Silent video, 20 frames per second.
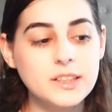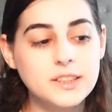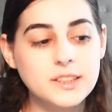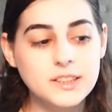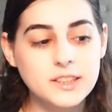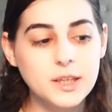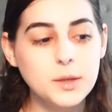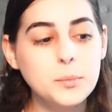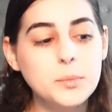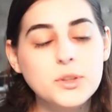
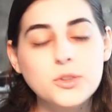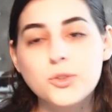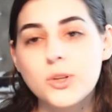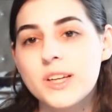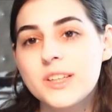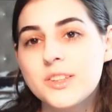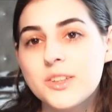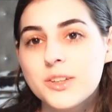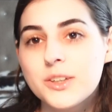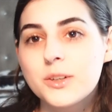Skip
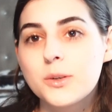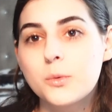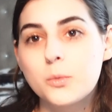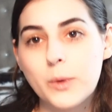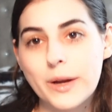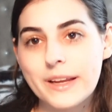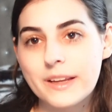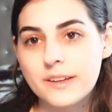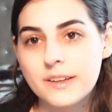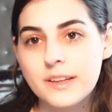Tracer
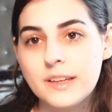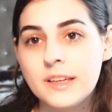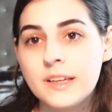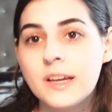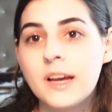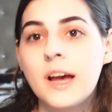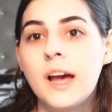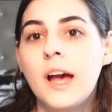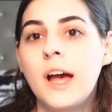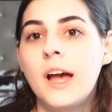
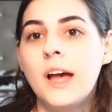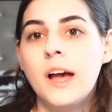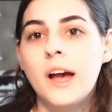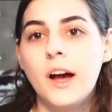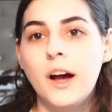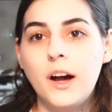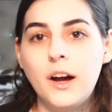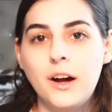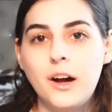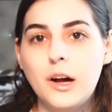Randy.
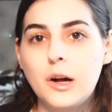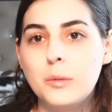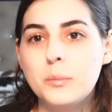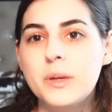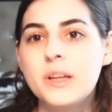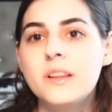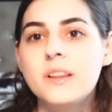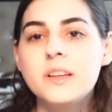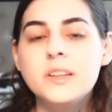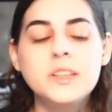
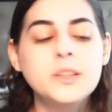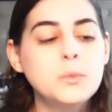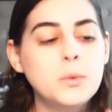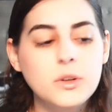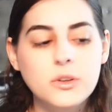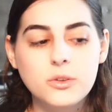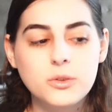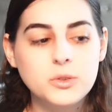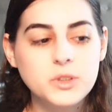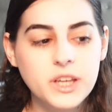This is
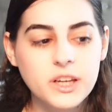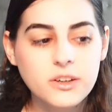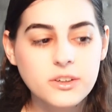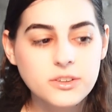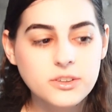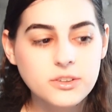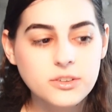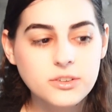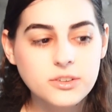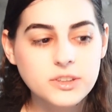one of those
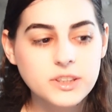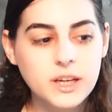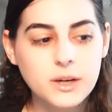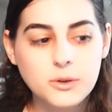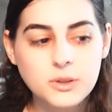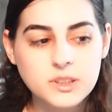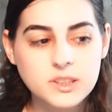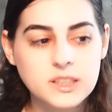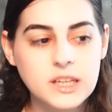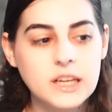characters that
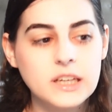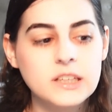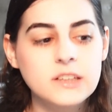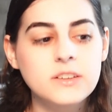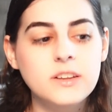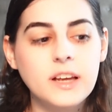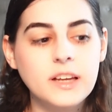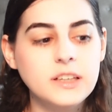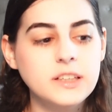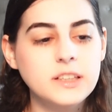I was
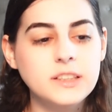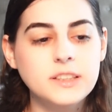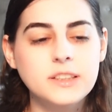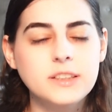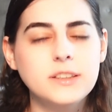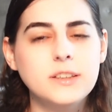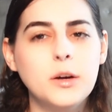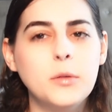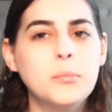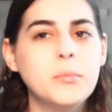saying like
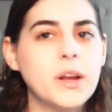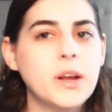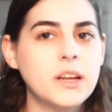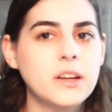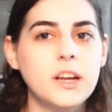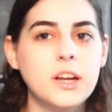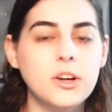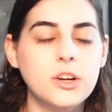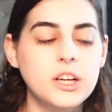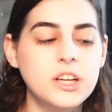isn't a
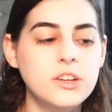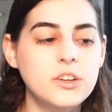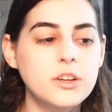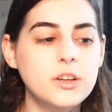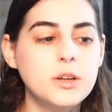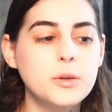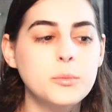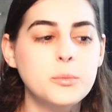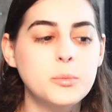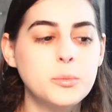main
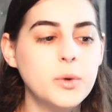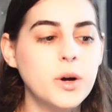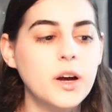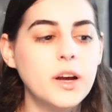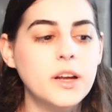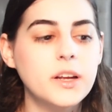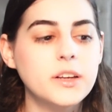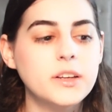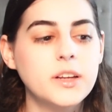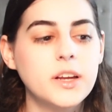character,
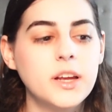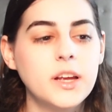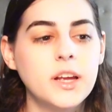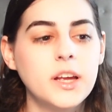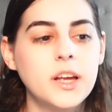but